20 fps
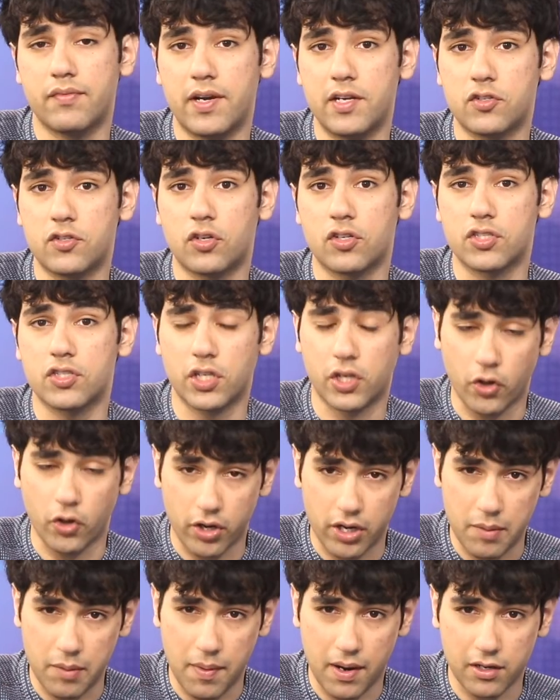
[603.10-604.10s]
strong security
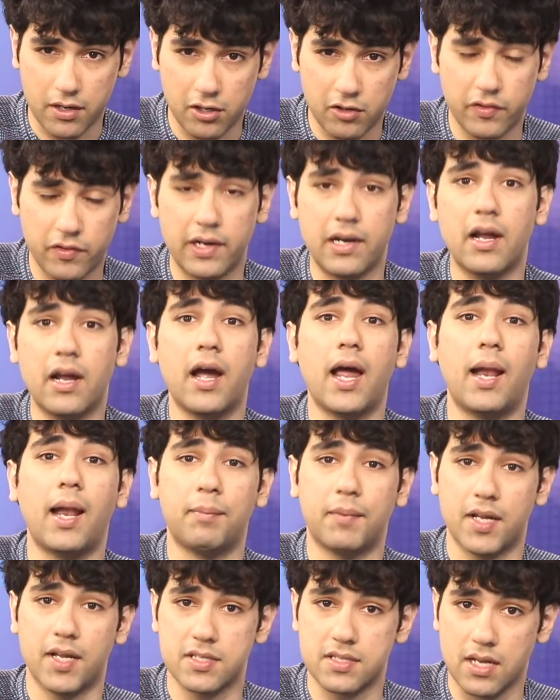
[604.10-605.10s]
partner of India, helped
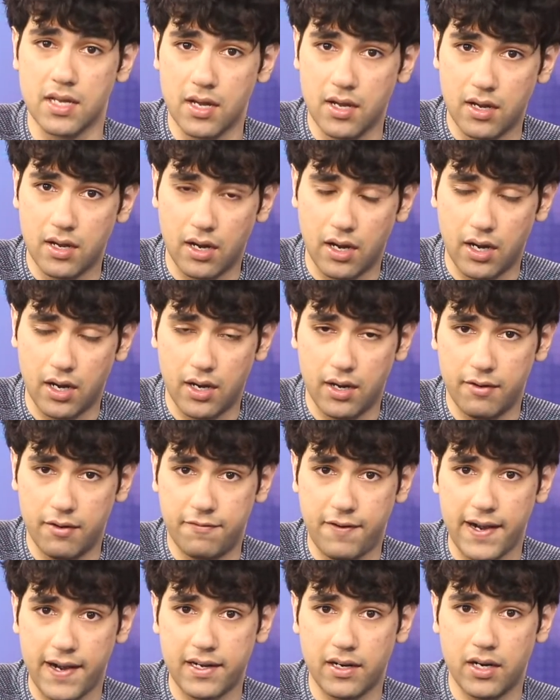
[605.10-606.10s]
us
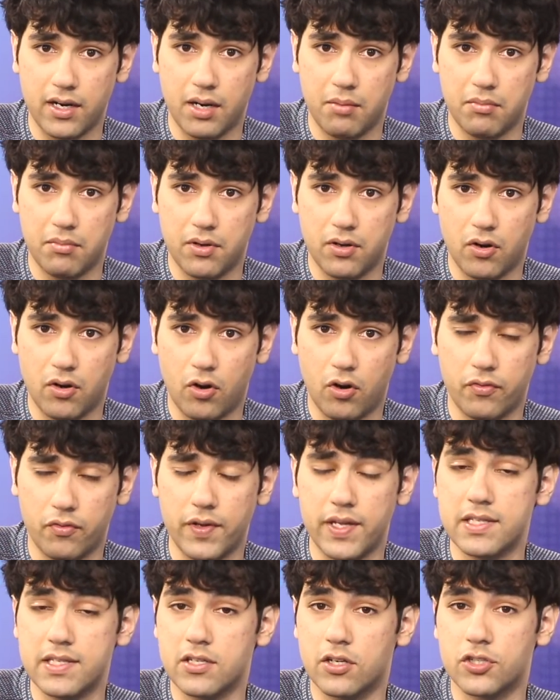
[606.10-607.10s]
fight a number of
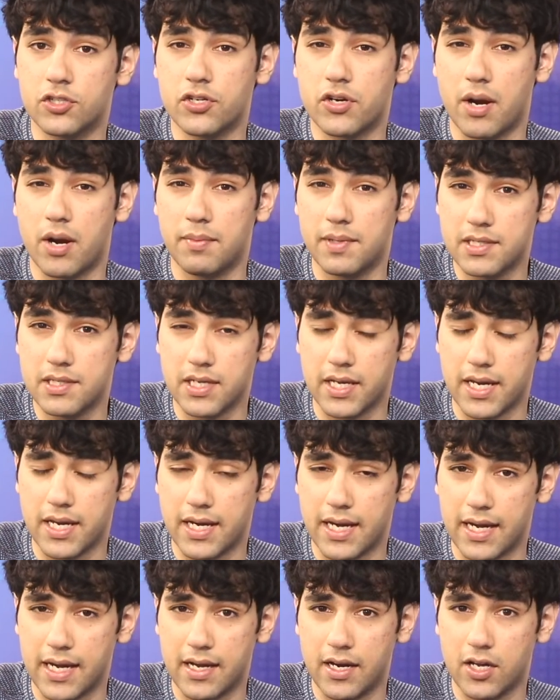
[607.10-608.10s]
insurgent rebels in
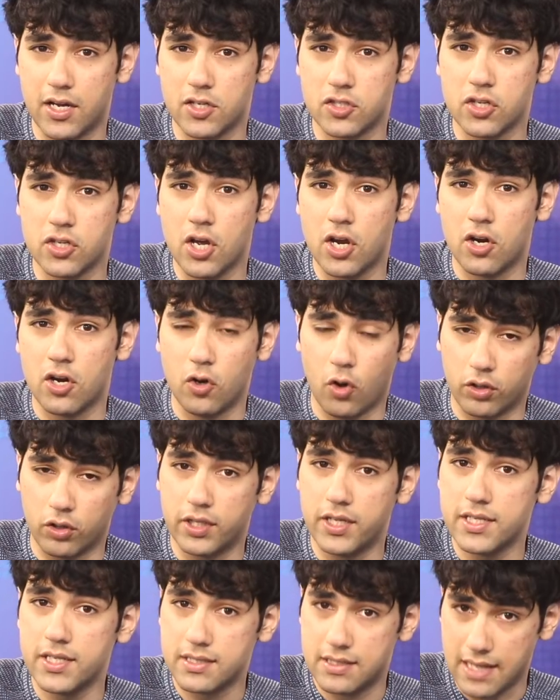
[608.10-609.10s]
India's
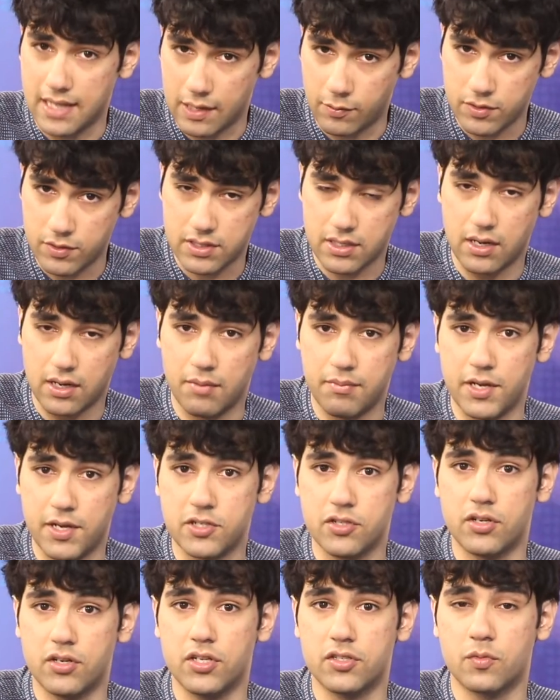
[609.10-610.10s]
northeast. That was a major
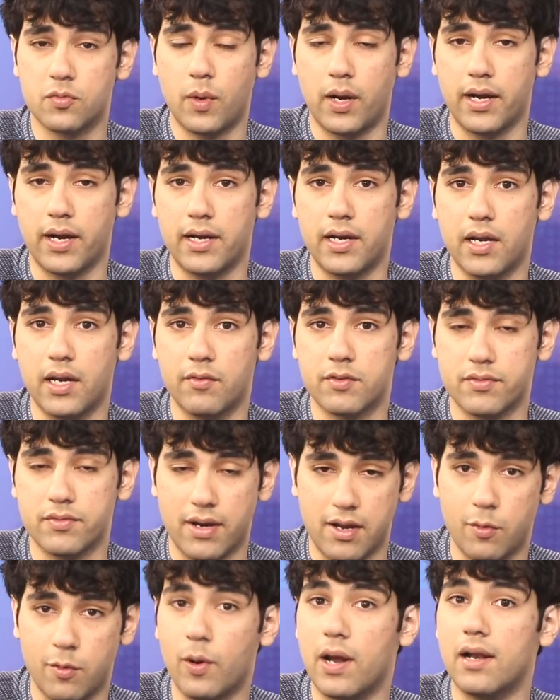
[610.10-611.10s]
reason why India was very
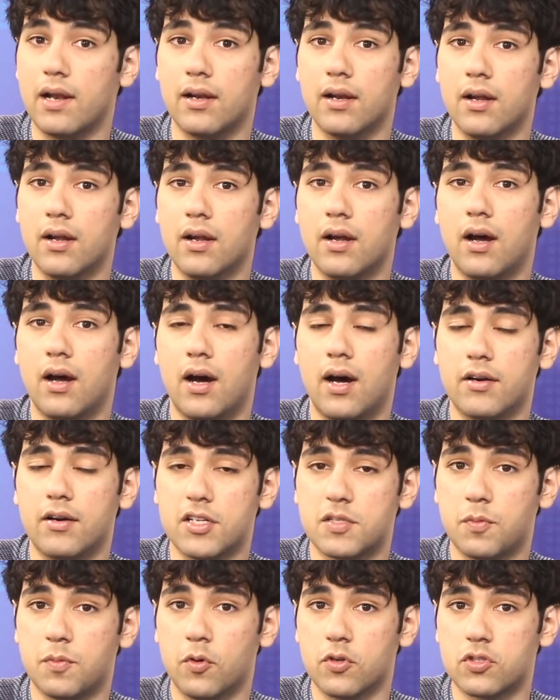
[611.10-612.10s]
well
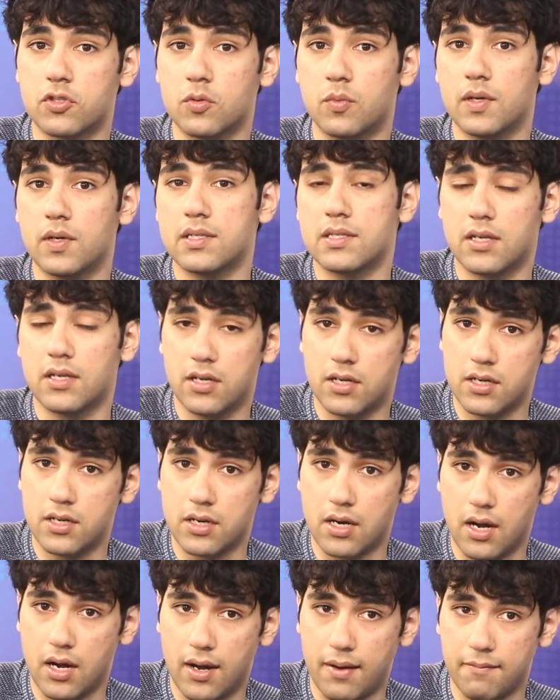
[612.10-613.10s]
disposed towards her,
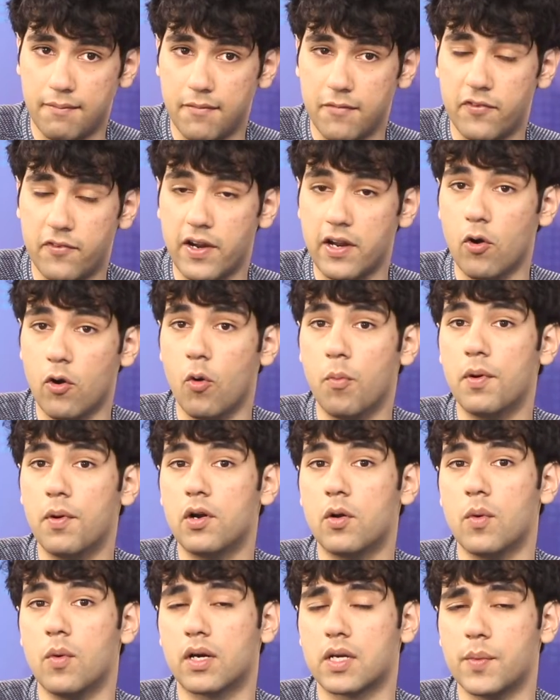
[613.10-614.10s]
very open to
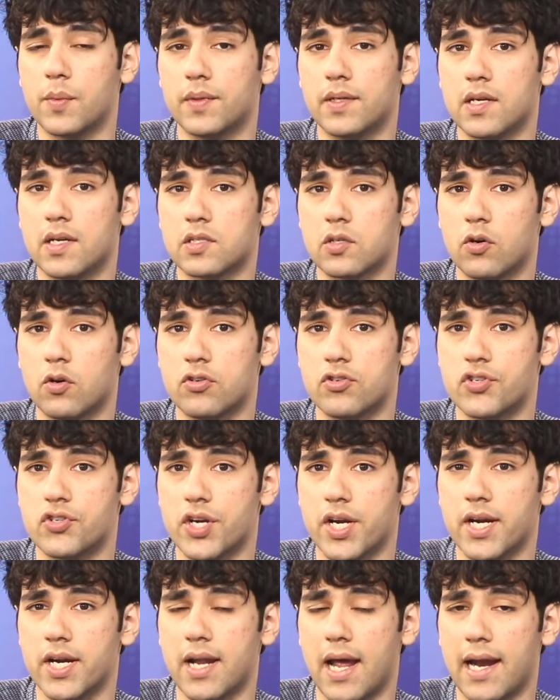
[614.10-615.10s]
working with us on
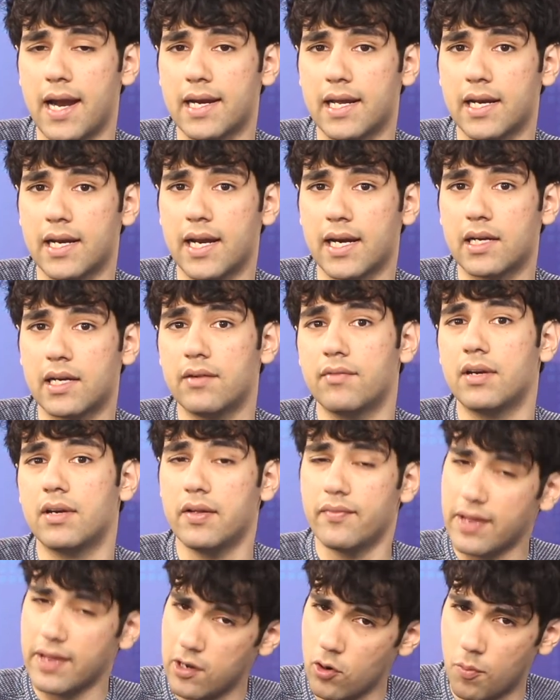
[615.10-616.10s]
trade and connectivity,
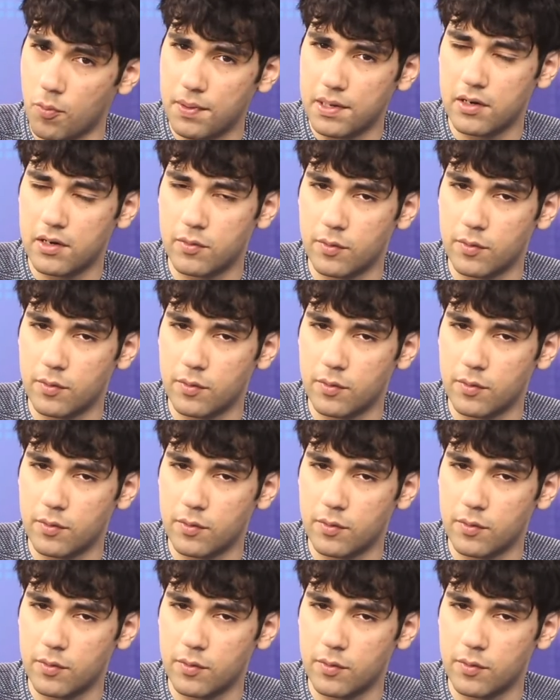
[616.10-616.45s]
very open